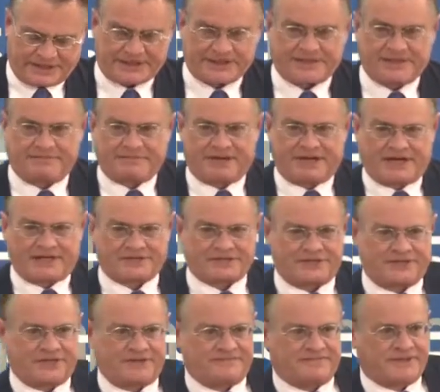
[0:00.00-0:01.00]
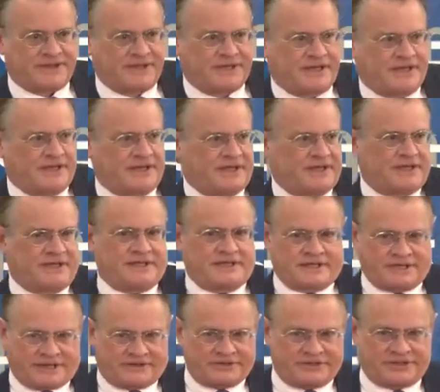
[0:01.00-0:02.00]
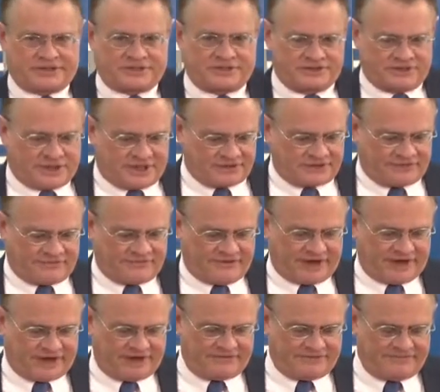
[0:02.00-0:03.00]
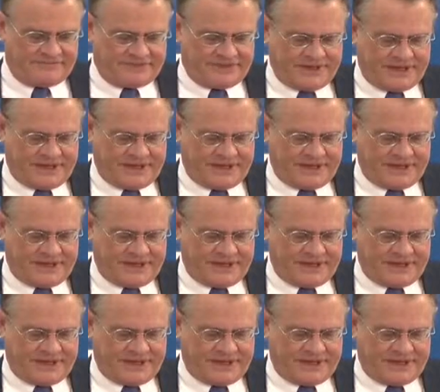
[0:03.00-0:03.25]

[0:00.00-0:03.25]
capacity. That was in 2005.